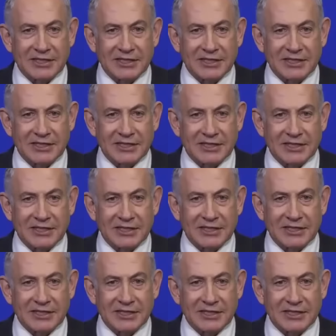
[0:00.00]

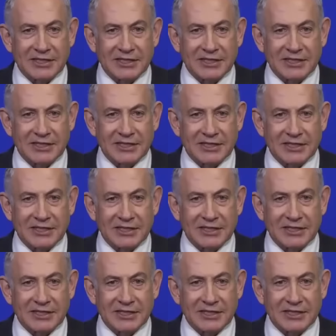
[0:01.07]

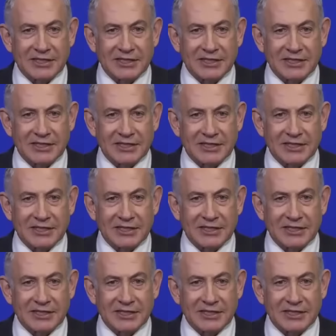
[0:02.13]

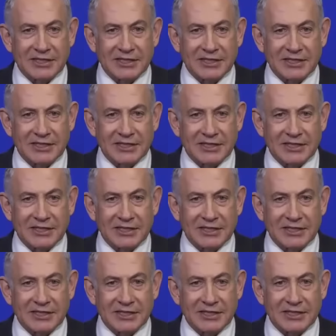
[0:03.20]

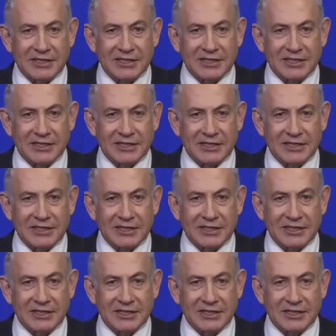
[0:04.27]
(not speaking)